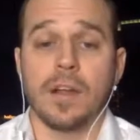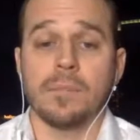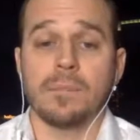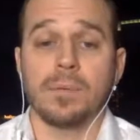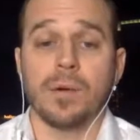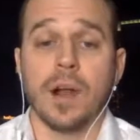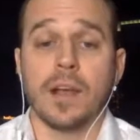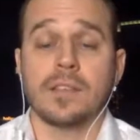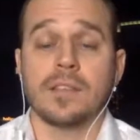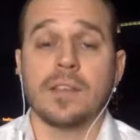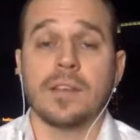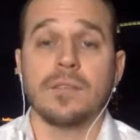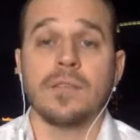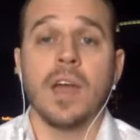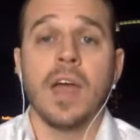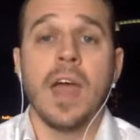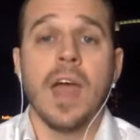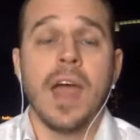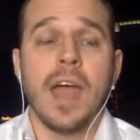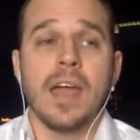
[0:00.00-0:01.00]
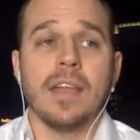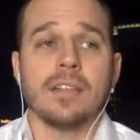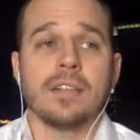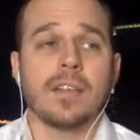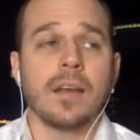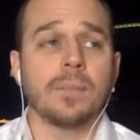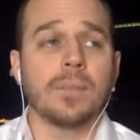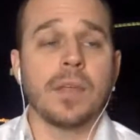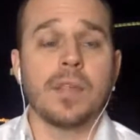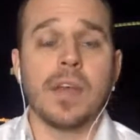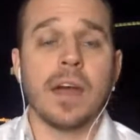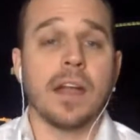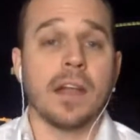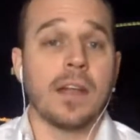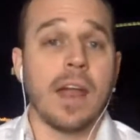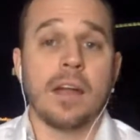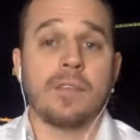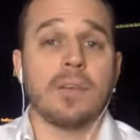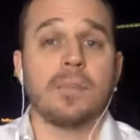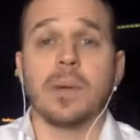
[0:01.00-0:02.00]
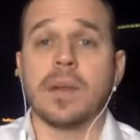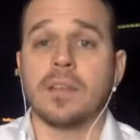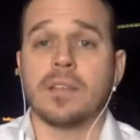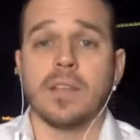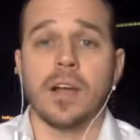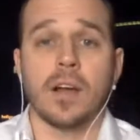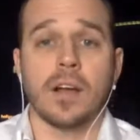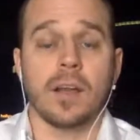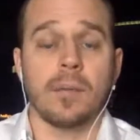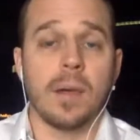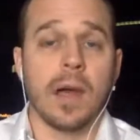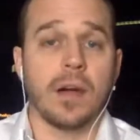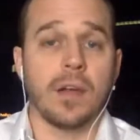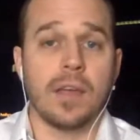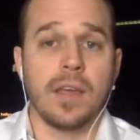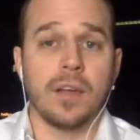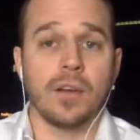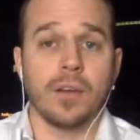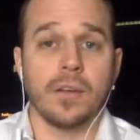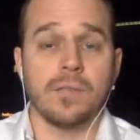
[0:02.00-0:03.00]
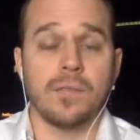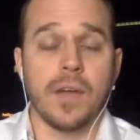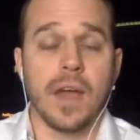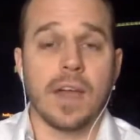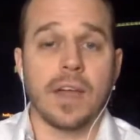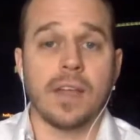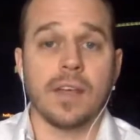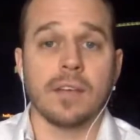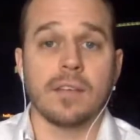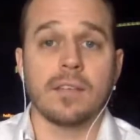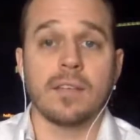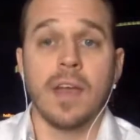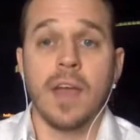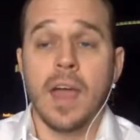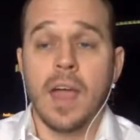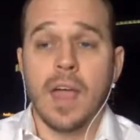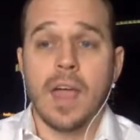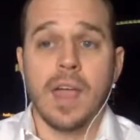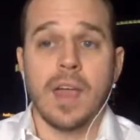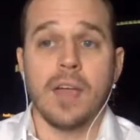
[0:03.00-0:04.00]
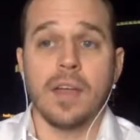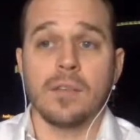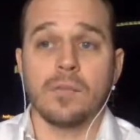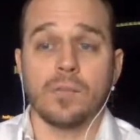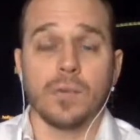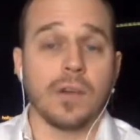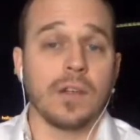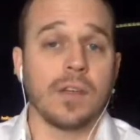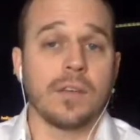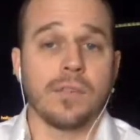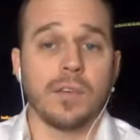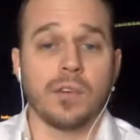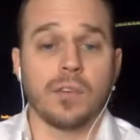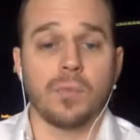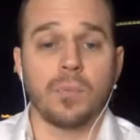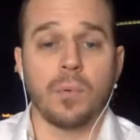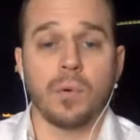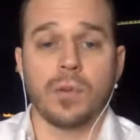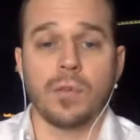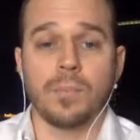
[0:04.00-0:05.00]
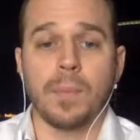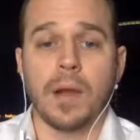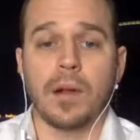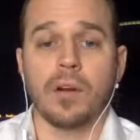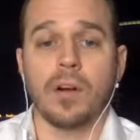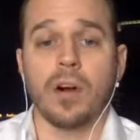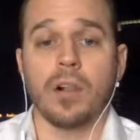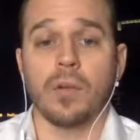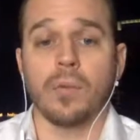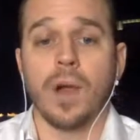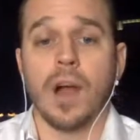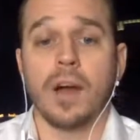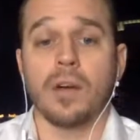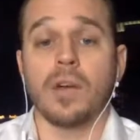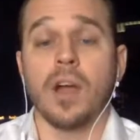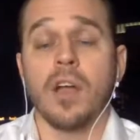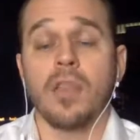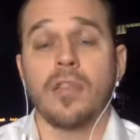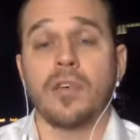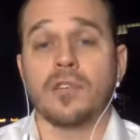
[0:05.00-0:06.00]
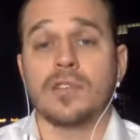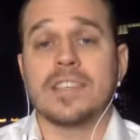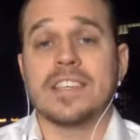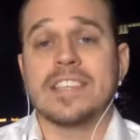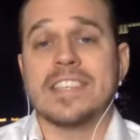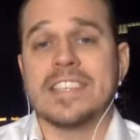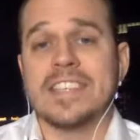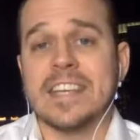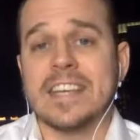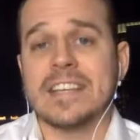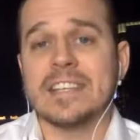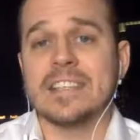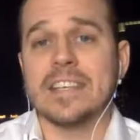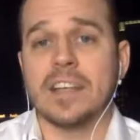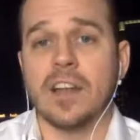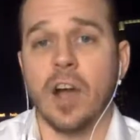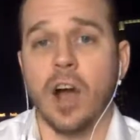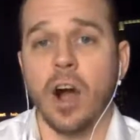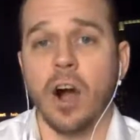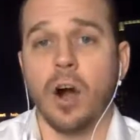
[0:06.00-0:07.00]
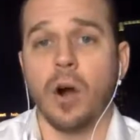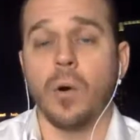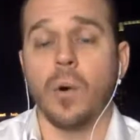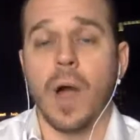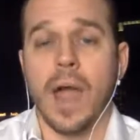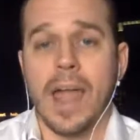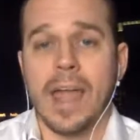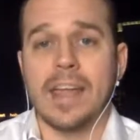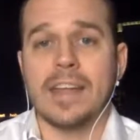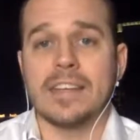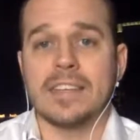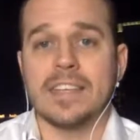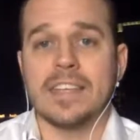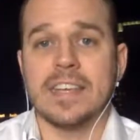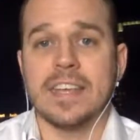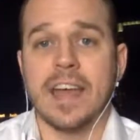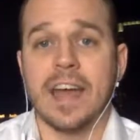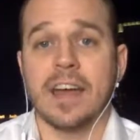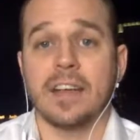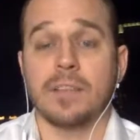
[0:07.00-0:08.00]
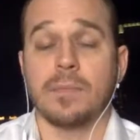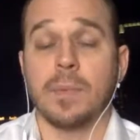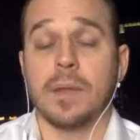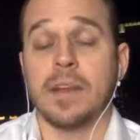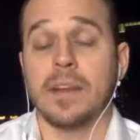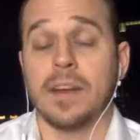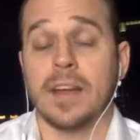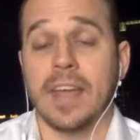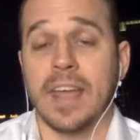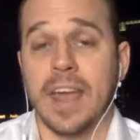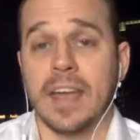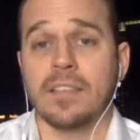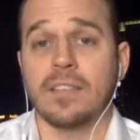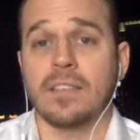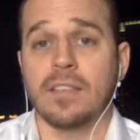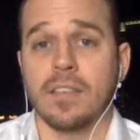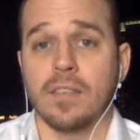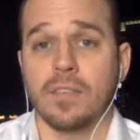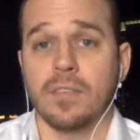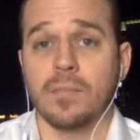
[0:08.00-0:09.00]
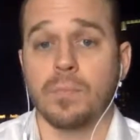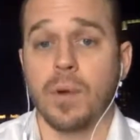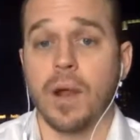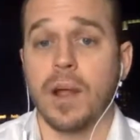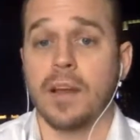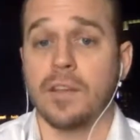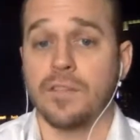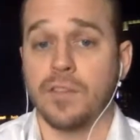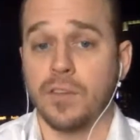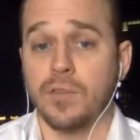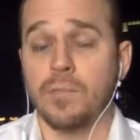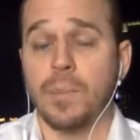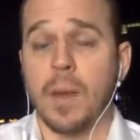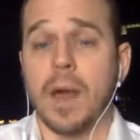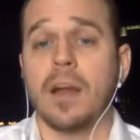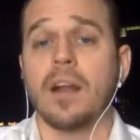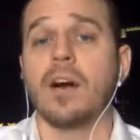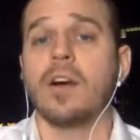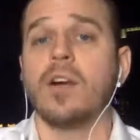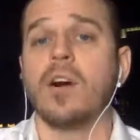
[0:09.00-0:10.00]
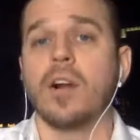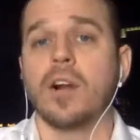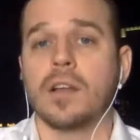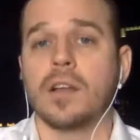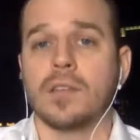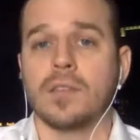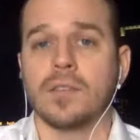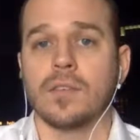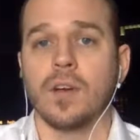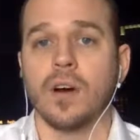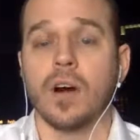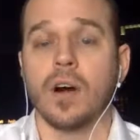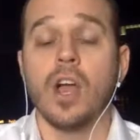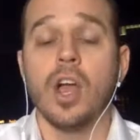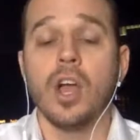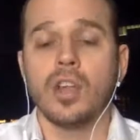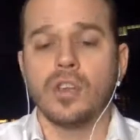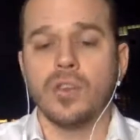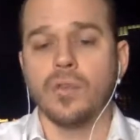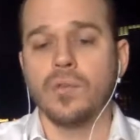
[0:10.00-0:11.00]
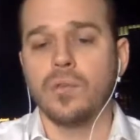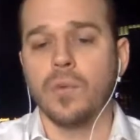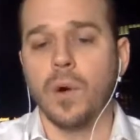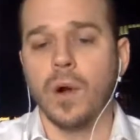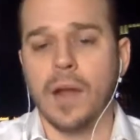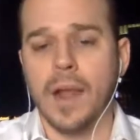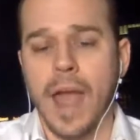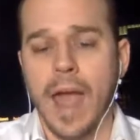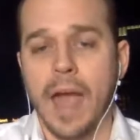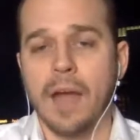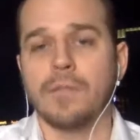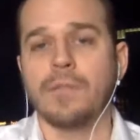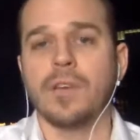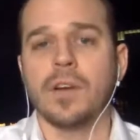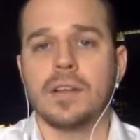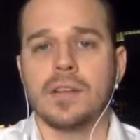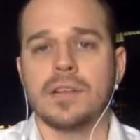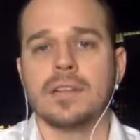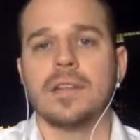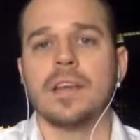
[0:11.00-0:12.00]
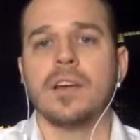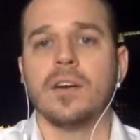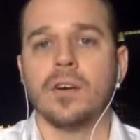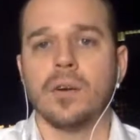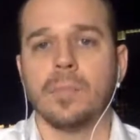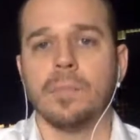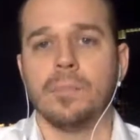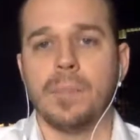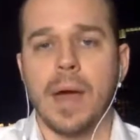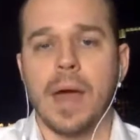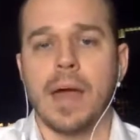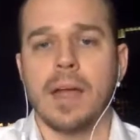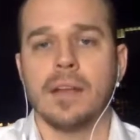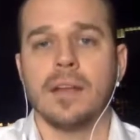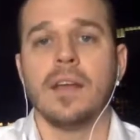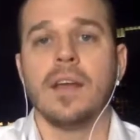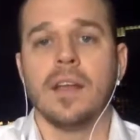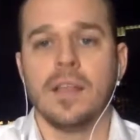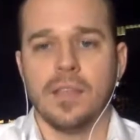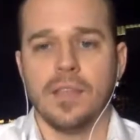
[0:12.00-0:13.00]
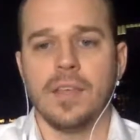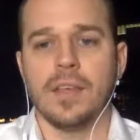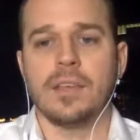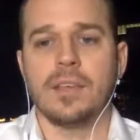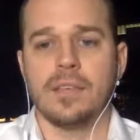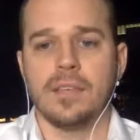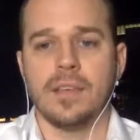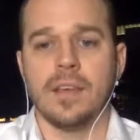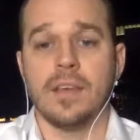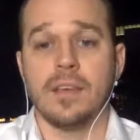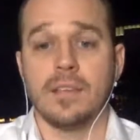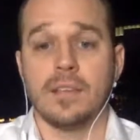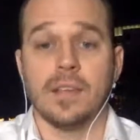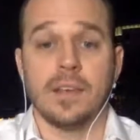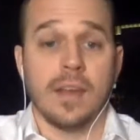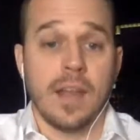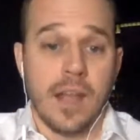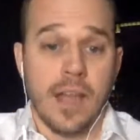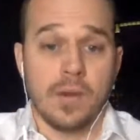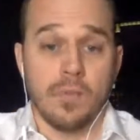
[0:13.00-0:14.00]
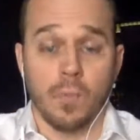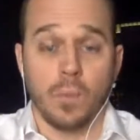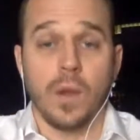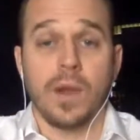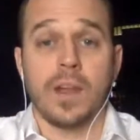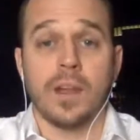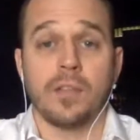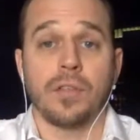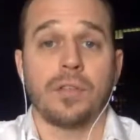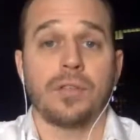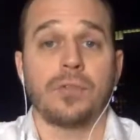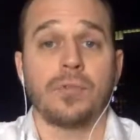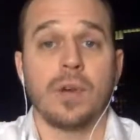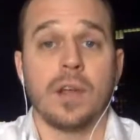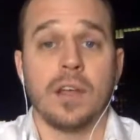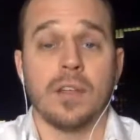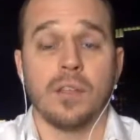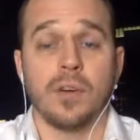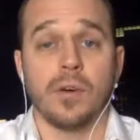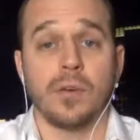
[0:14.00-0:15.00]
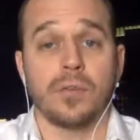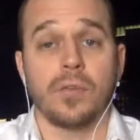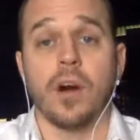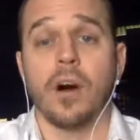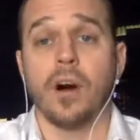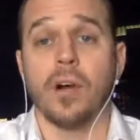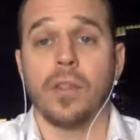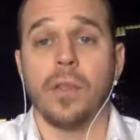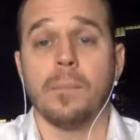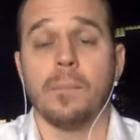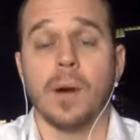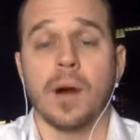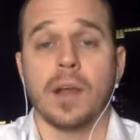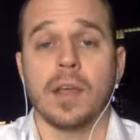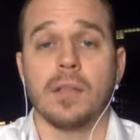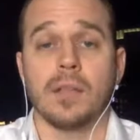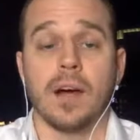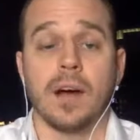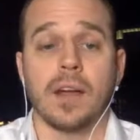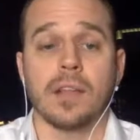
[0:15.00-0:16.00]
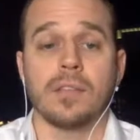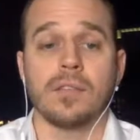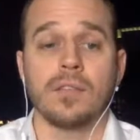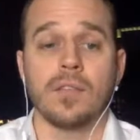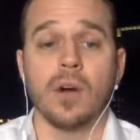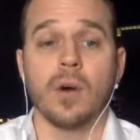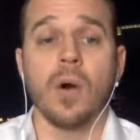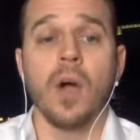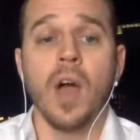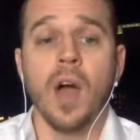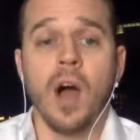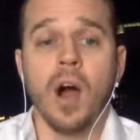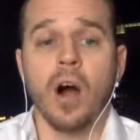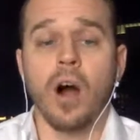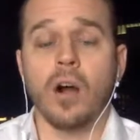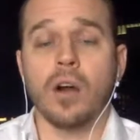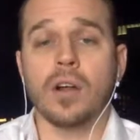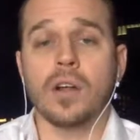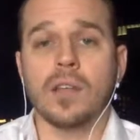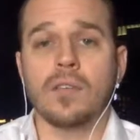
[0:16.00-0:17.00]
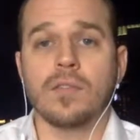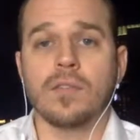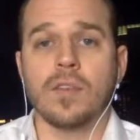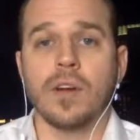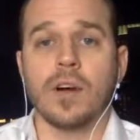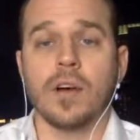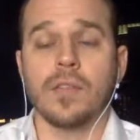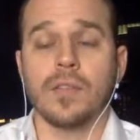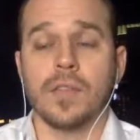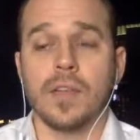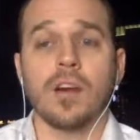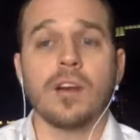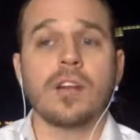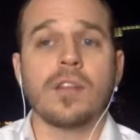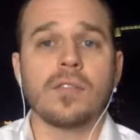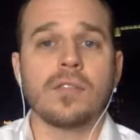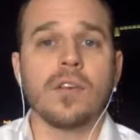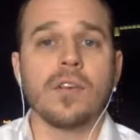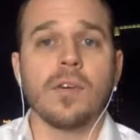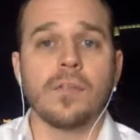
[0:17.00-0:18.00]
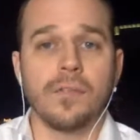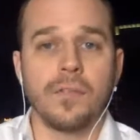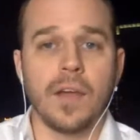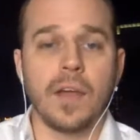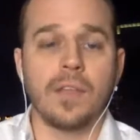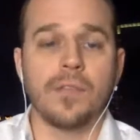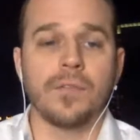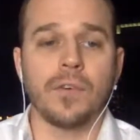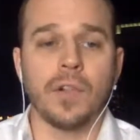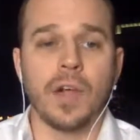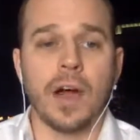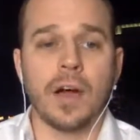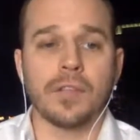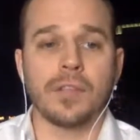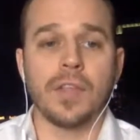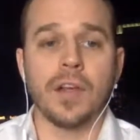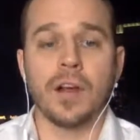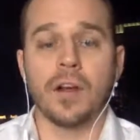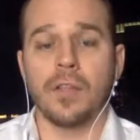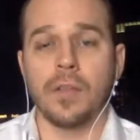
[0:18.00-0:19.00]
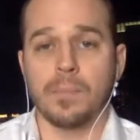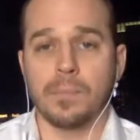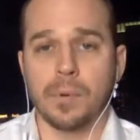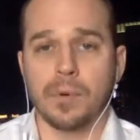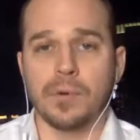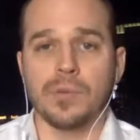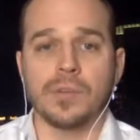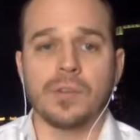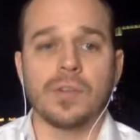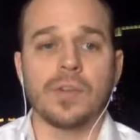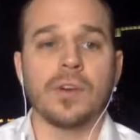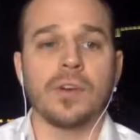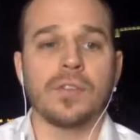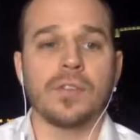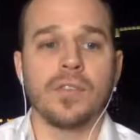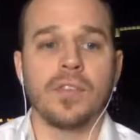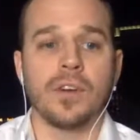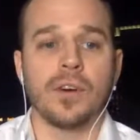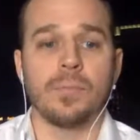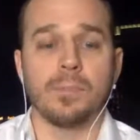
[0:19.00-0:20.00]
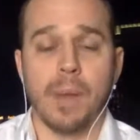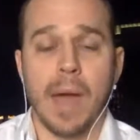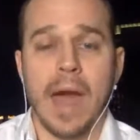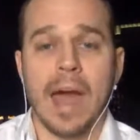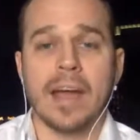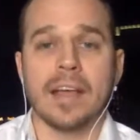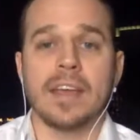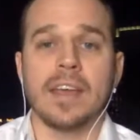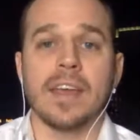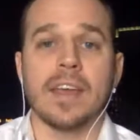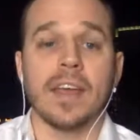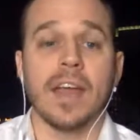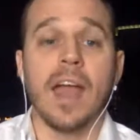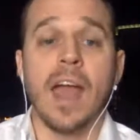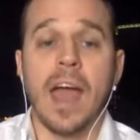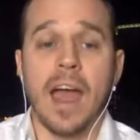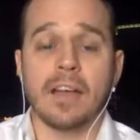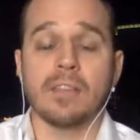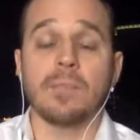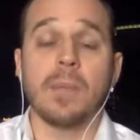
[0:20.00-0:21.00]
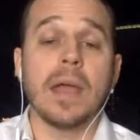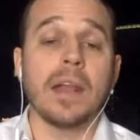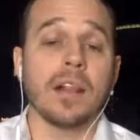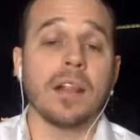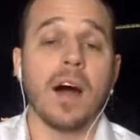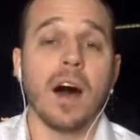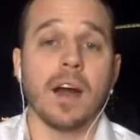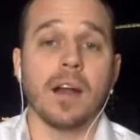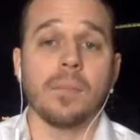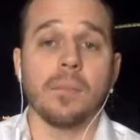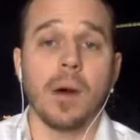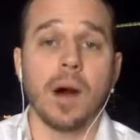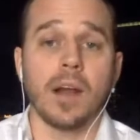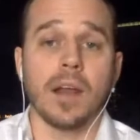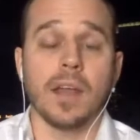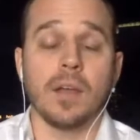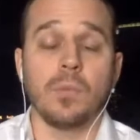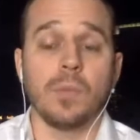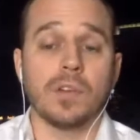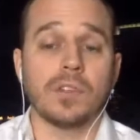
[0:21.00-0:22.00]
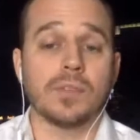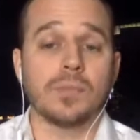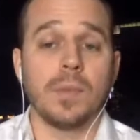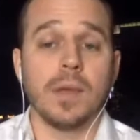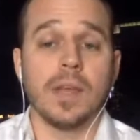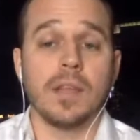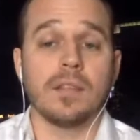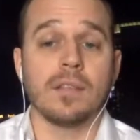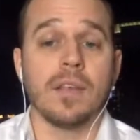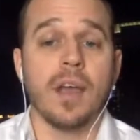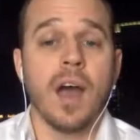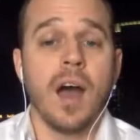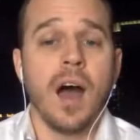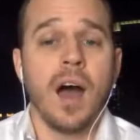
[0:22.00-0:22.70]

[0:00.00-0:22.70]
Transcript: impressive. And something that everybody's talking about here in Vegas, and really if you're a sports bettor all around, they're 6-0 ATS, meaning against the spread. If you've bet on Arkansas, you've won every single bet this season and winning 3 of those on the money line. So Arkansas, the Arkansas faithful out there, the boosters, their backing has made a lot of money, which means